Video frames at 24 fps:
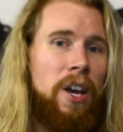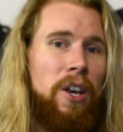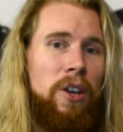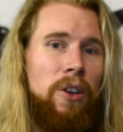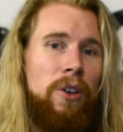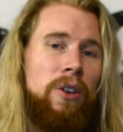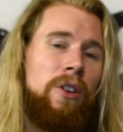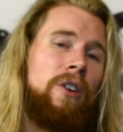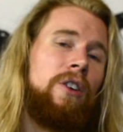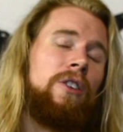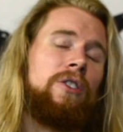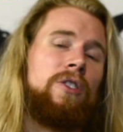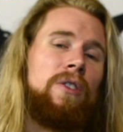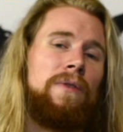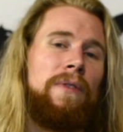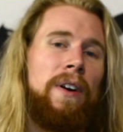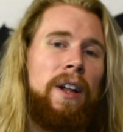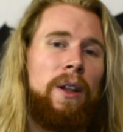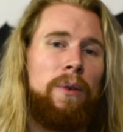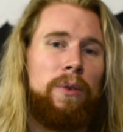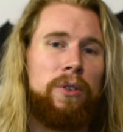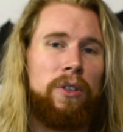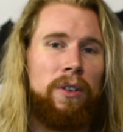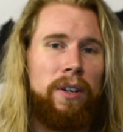You can also
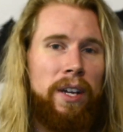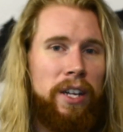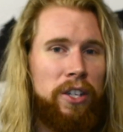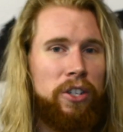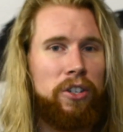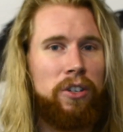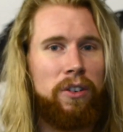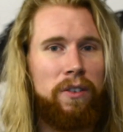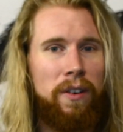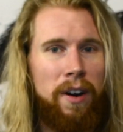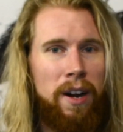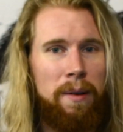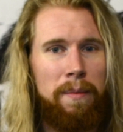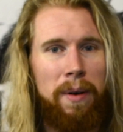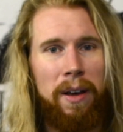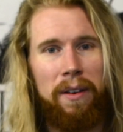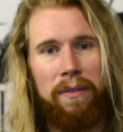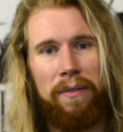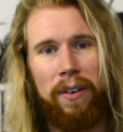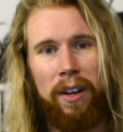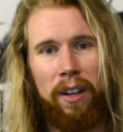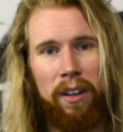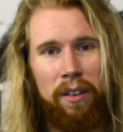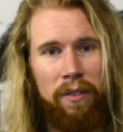follow us on Instagram
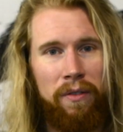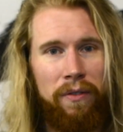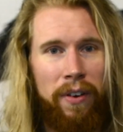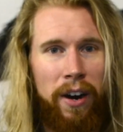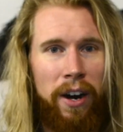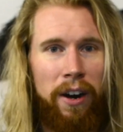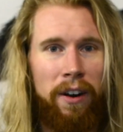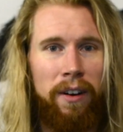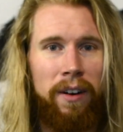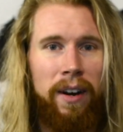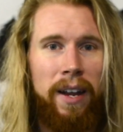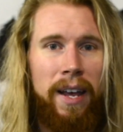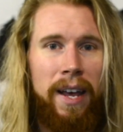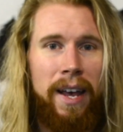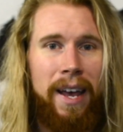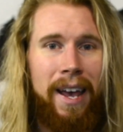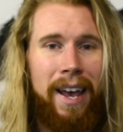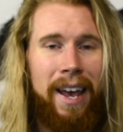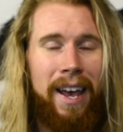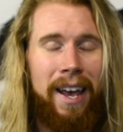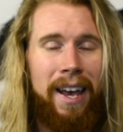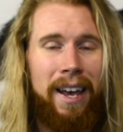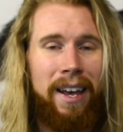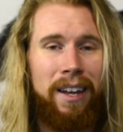at @FelonFair,
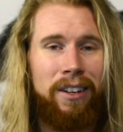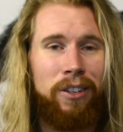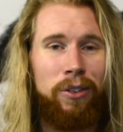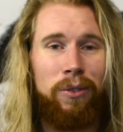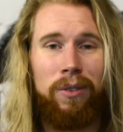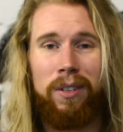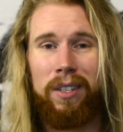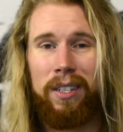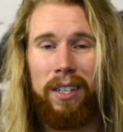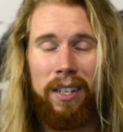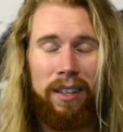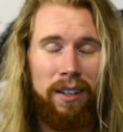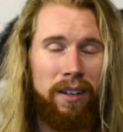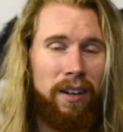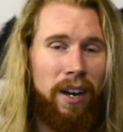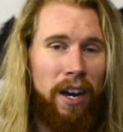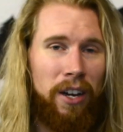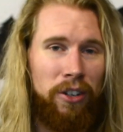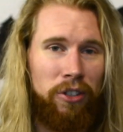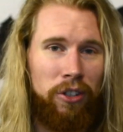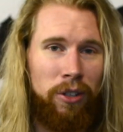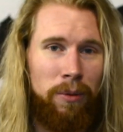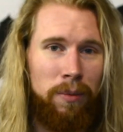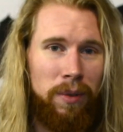and you can see the
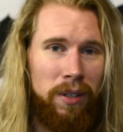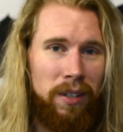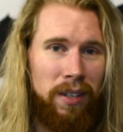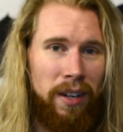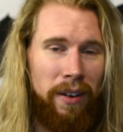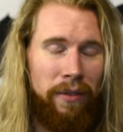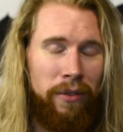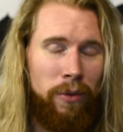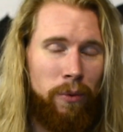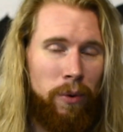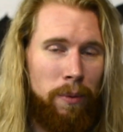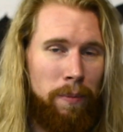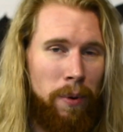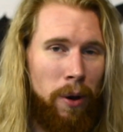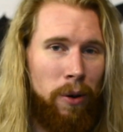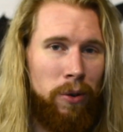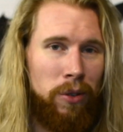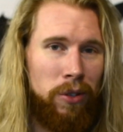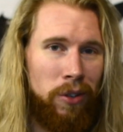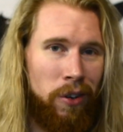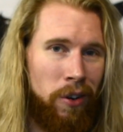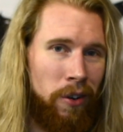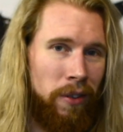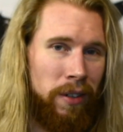costumes and stuff that we
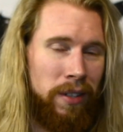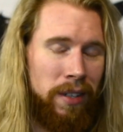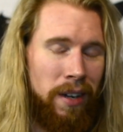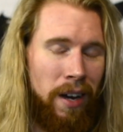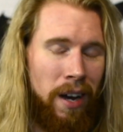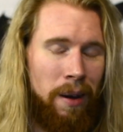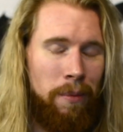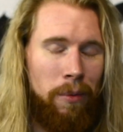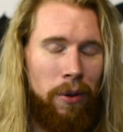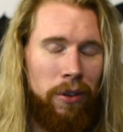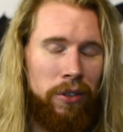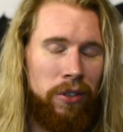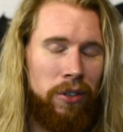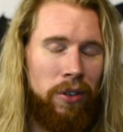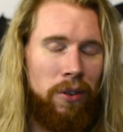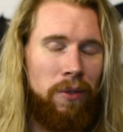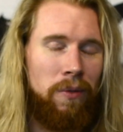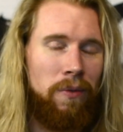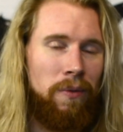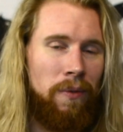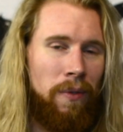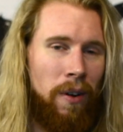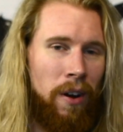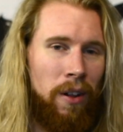post all the time.
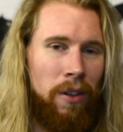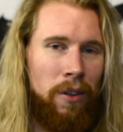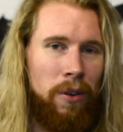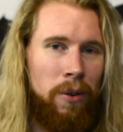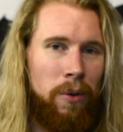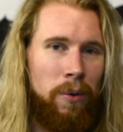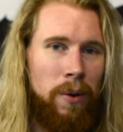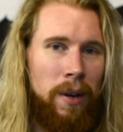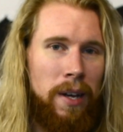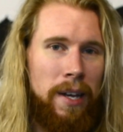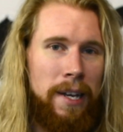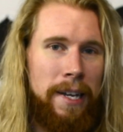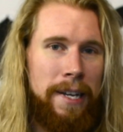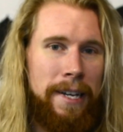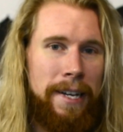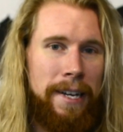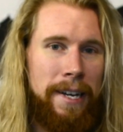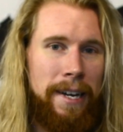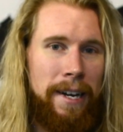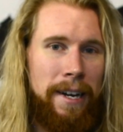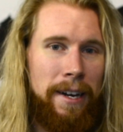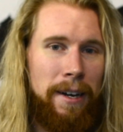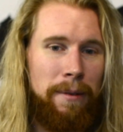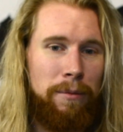Also follow,
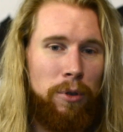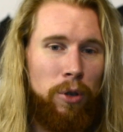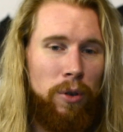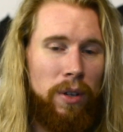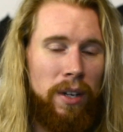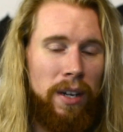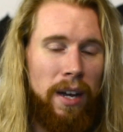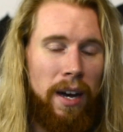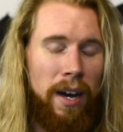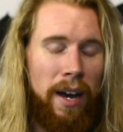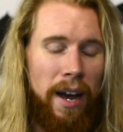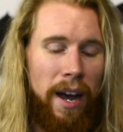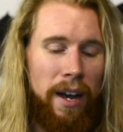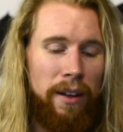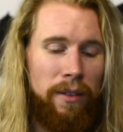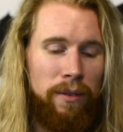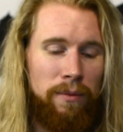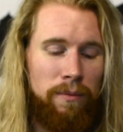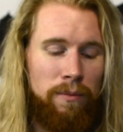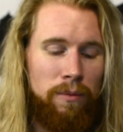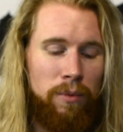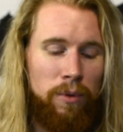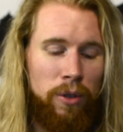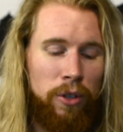
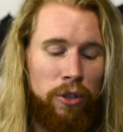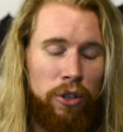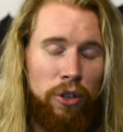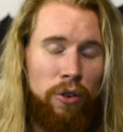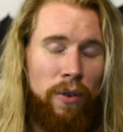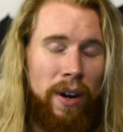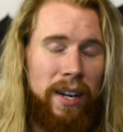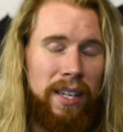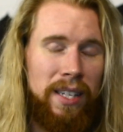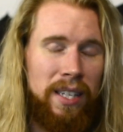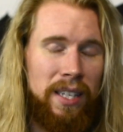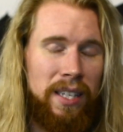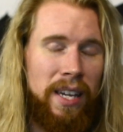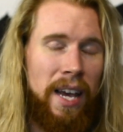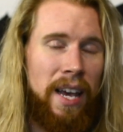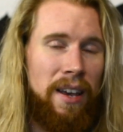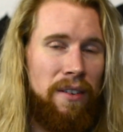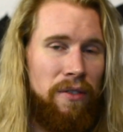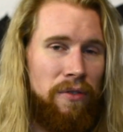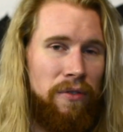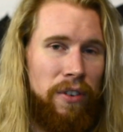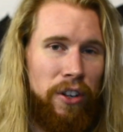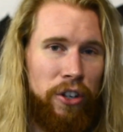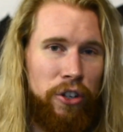there's a great
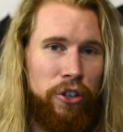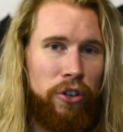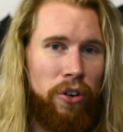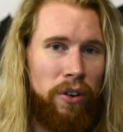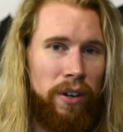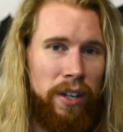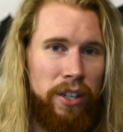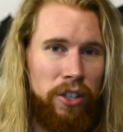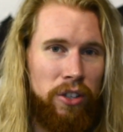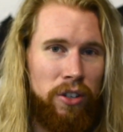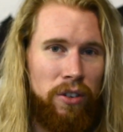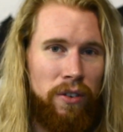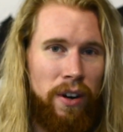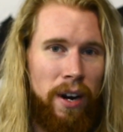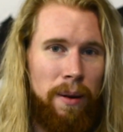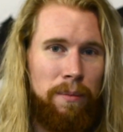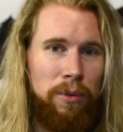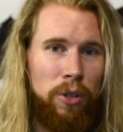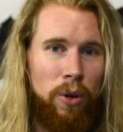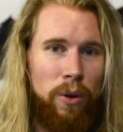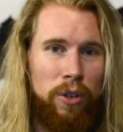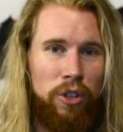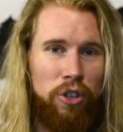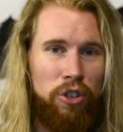save feature on Instagram,
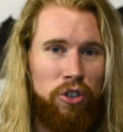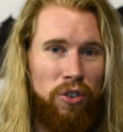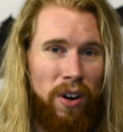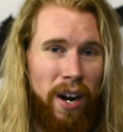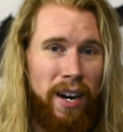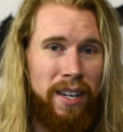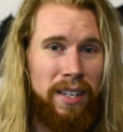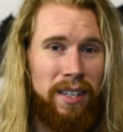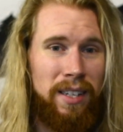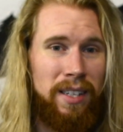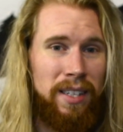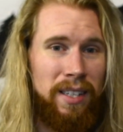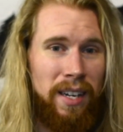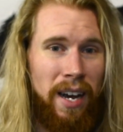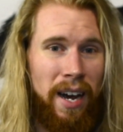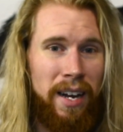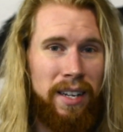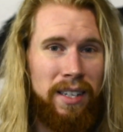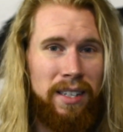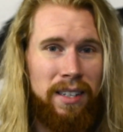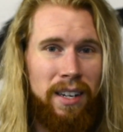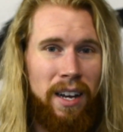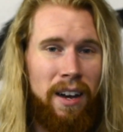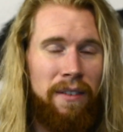so as you're trying to
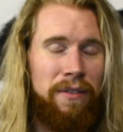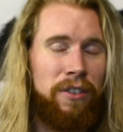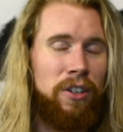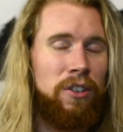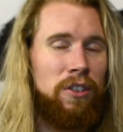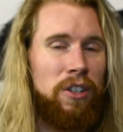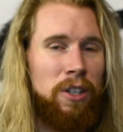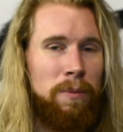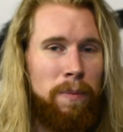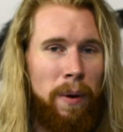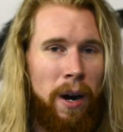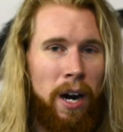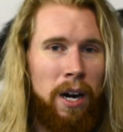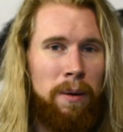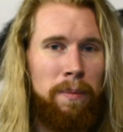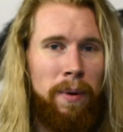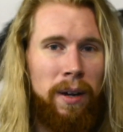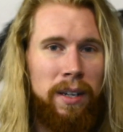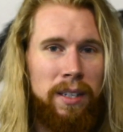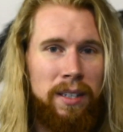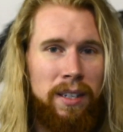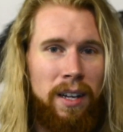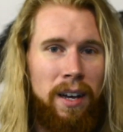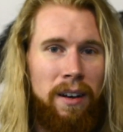design stuff and you're inspired
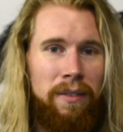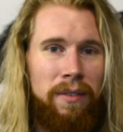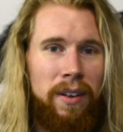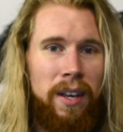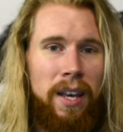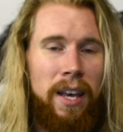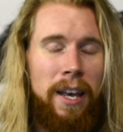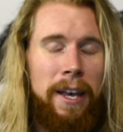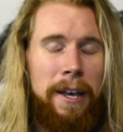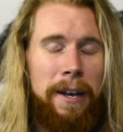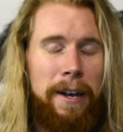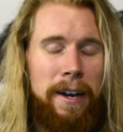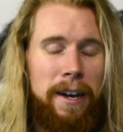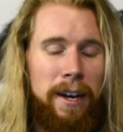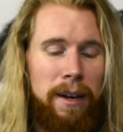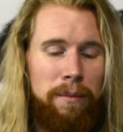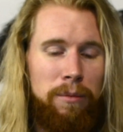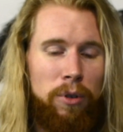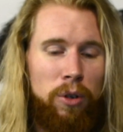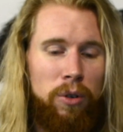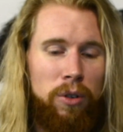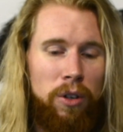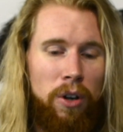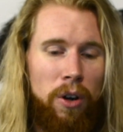by stuff,
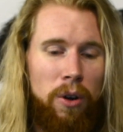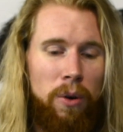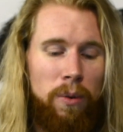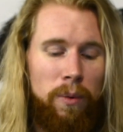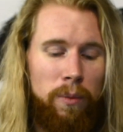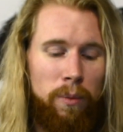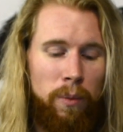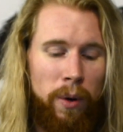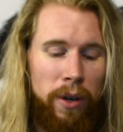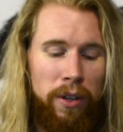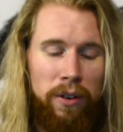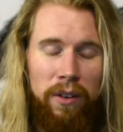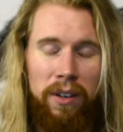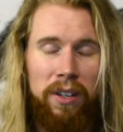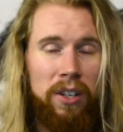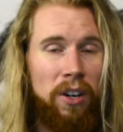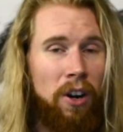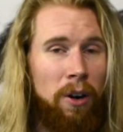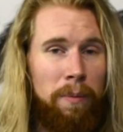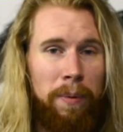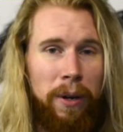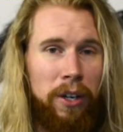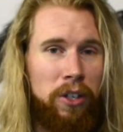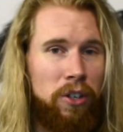you can go, whether it's
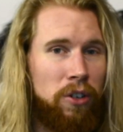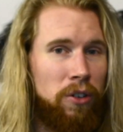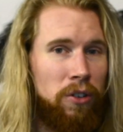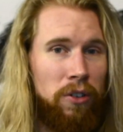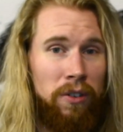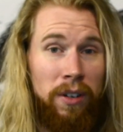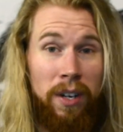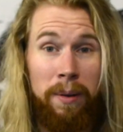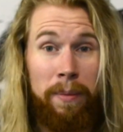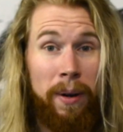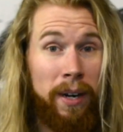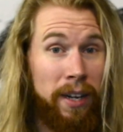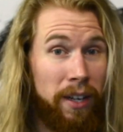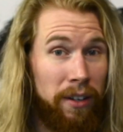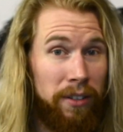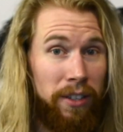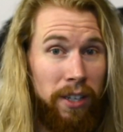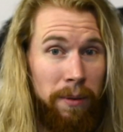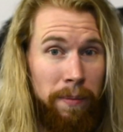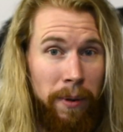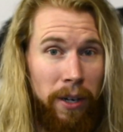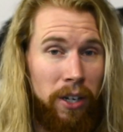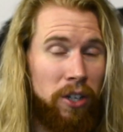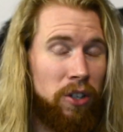our pictures or anybody
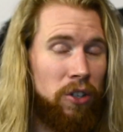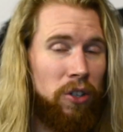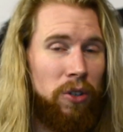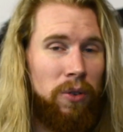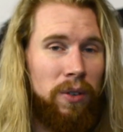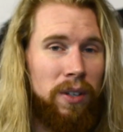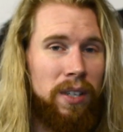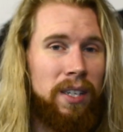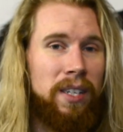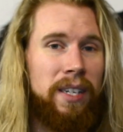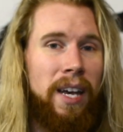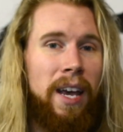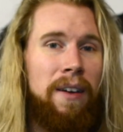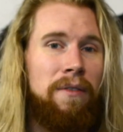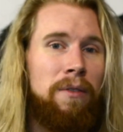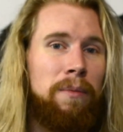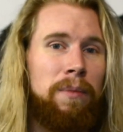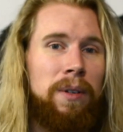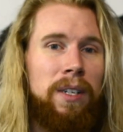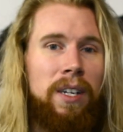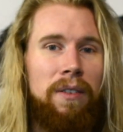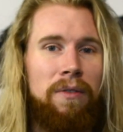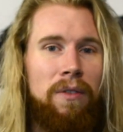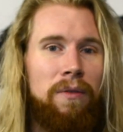else's pictures, you can save them
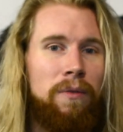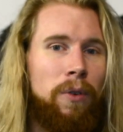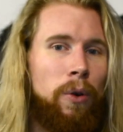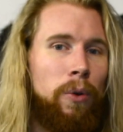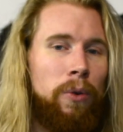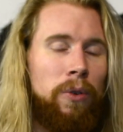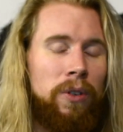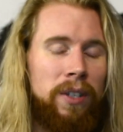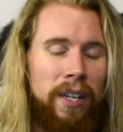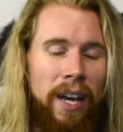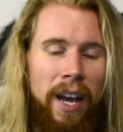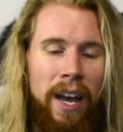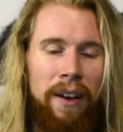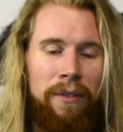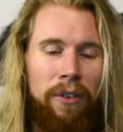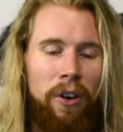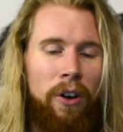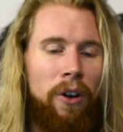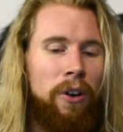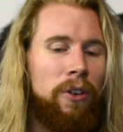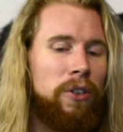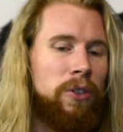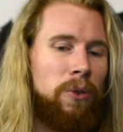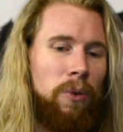to different folders. I have
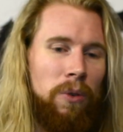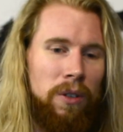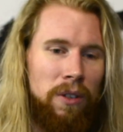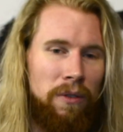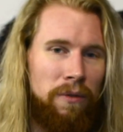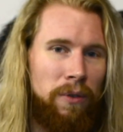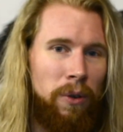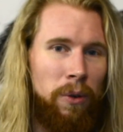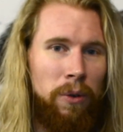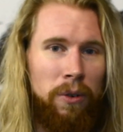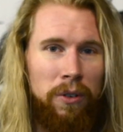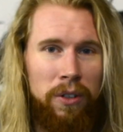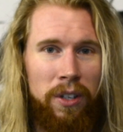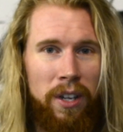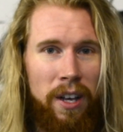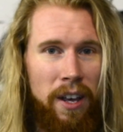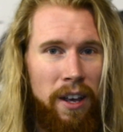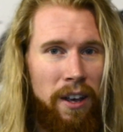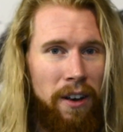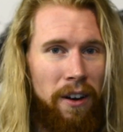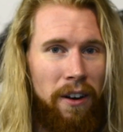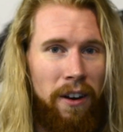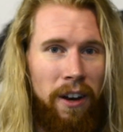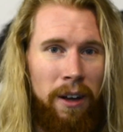all sorts of folders
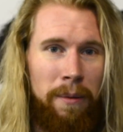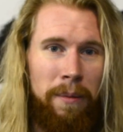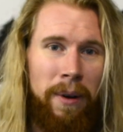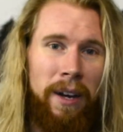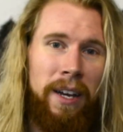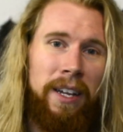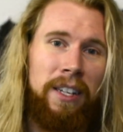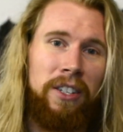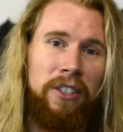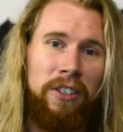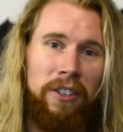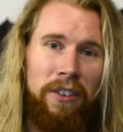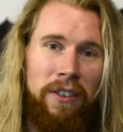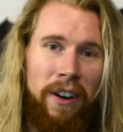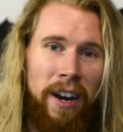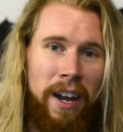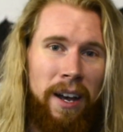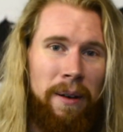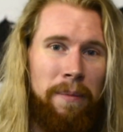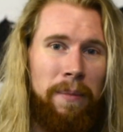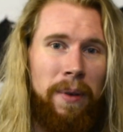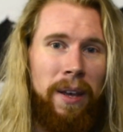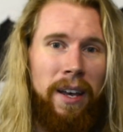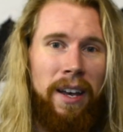on my
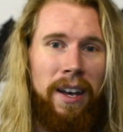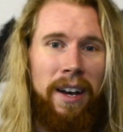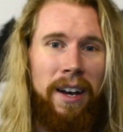Instagram